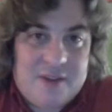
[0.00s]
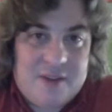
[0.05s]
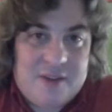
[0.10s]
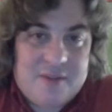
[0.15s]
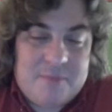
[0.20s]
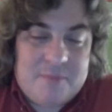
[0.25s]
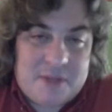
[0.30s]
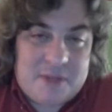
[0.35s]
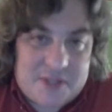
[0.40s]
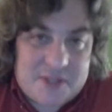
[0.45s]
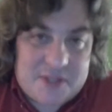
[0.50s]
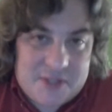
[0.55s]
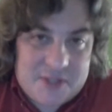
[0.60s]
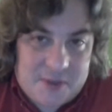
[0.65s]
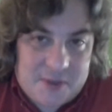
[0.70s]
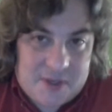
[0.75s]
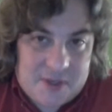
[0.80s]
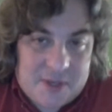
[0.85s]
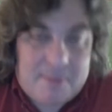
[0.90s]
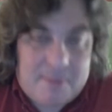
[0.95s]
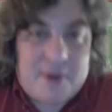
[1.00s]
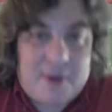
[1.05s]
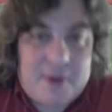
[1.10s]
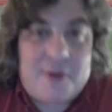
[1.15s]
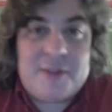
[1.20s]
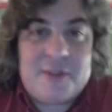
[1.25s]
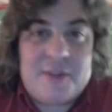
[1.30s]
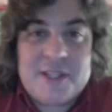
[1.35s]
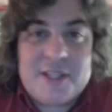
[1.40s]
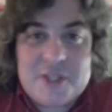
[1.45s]
Minnesota,
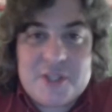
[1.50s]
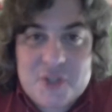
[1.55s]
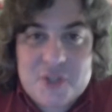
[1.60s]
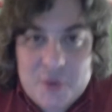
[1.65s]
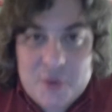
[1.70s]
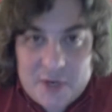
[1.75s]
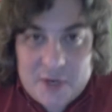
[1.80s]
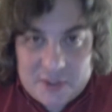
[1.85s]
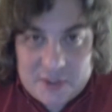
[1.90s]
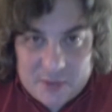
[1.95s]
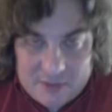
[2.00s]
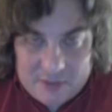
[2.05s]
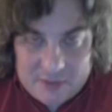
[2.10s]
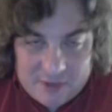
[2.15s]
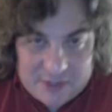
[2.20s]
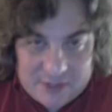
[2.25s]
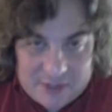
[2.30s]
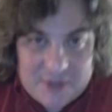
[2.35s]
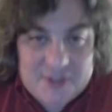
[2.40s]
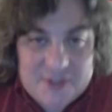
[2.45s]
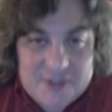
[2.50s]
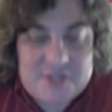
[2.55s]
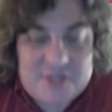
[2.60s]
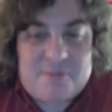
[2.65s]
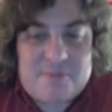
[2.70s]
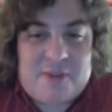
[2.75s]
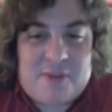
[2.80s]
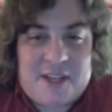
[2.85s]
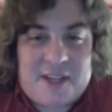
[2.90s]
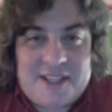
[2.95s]
apparently enjoying the way Rutgers is
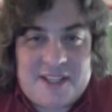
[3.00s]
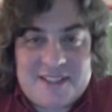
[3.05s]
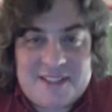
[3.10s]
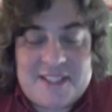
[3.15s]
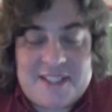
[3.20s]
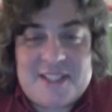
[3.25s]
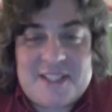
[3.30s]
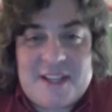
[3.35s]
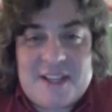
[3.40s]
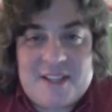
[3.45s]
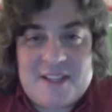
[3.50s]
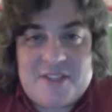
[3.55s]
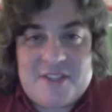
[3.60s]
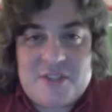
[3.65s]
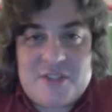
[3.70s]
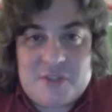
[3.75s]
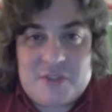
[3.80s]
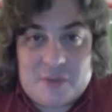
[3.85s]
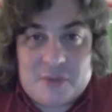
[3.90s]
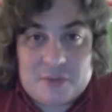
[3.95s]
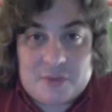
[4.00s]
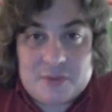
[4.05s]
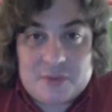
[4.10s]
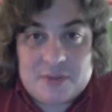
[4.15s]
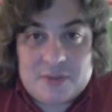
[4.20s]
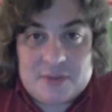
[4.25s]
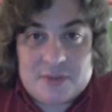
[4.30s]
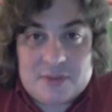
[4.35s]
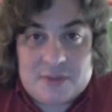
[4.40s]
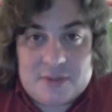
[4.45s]
playing, decides to
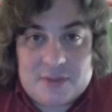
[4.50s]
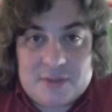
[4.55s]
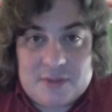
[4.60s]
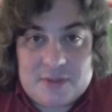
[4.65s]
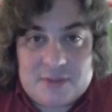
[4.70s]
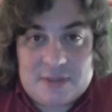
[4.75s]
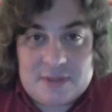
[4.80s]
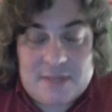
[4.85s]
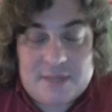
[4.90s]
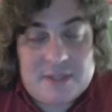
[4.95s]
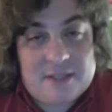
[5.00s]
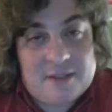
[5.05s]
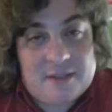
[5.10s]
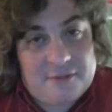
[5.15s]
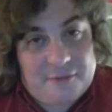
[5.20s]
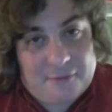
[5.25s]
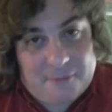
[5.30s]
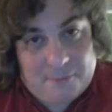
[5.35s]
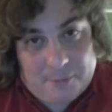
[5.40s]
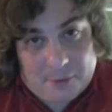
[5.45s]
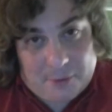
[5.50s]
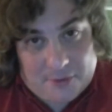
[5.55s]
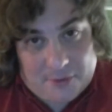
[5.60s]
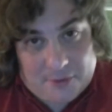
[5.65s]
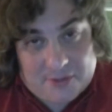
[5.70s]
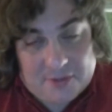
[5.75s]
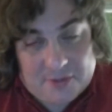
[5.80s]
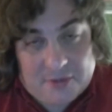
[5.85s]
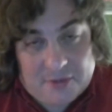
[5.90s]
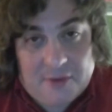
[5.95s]
commit a
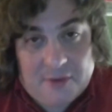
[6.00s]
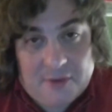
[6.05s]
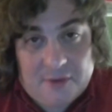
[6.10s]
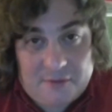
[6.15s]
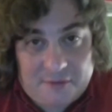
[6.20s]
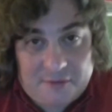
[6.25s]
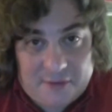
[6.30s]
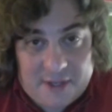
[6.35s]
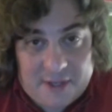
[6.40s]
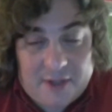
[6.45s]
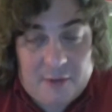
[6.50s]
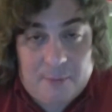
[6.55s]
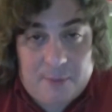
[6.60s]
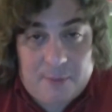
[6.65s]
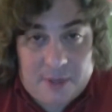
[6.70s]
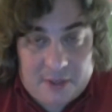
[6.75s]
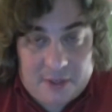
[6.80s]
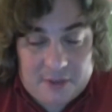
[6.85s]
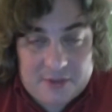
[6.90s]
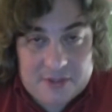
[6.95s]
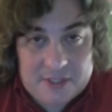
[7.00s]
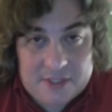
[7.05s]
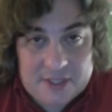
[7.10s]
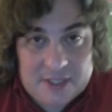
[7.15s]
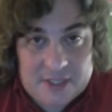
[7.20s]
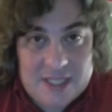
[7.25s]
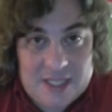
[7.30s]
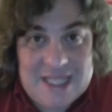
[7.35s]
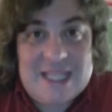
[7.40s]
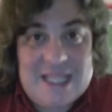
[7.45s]
personal foul penalty,
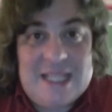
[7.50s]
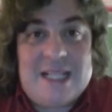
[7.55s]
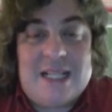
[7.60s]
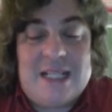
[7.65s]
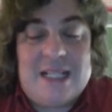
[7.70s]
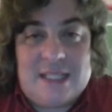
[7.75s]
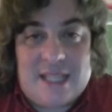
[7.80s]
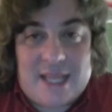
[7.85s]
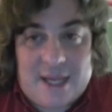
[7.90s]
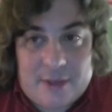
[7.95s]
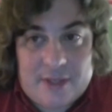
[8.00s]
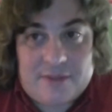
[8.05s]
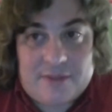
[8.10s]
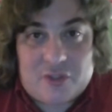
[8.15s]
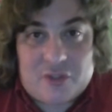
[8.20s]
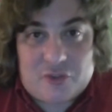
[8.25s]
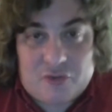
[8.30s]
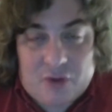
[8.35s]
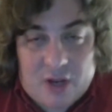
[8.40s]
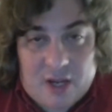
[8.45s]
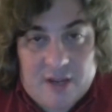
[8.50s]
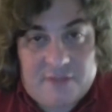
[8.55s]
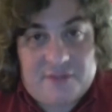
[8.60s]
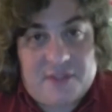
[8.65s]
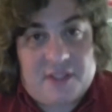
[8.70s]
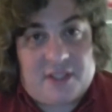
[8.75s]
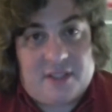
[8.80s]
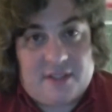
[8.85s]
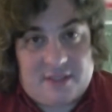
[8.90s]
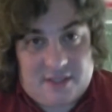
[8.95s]
allowing the drive
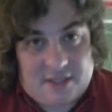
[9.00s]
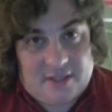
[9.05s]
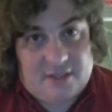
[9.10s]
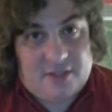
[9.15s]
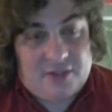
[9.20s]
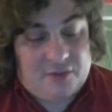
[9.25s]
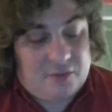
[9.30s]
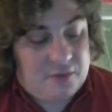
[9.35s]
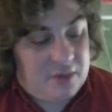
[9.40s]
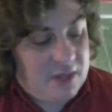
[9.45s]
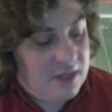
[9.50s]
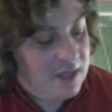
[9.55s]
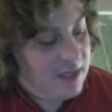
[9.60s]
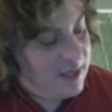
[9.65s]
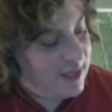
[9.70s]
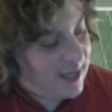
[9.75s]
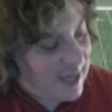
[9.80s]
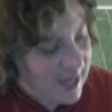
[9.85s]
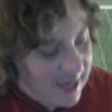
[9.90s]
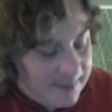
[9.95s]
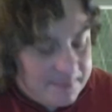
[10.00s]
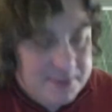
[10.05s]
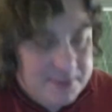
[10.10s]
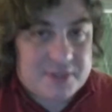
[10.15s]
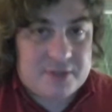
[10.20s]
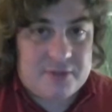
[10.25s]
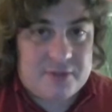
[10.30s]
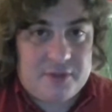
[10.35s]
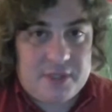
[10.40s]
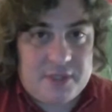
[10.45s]
to continue.
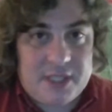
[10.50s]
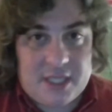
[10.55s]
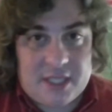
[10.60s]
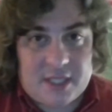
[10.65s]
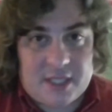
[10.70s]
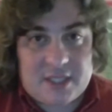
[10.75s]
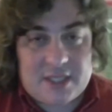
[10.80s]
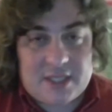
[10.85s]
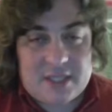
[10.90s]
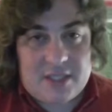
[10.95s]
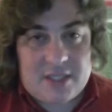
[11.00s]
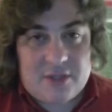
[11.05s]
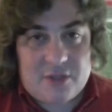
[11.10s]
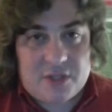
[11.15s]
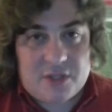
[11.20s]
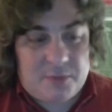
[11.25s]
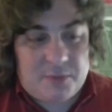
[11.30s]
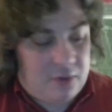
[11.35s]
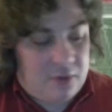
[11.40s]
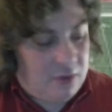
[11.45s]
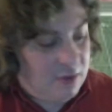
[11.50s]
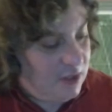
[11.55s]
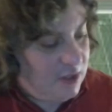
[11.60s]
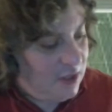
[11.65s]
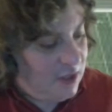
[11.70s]
Absolutely inexcusable.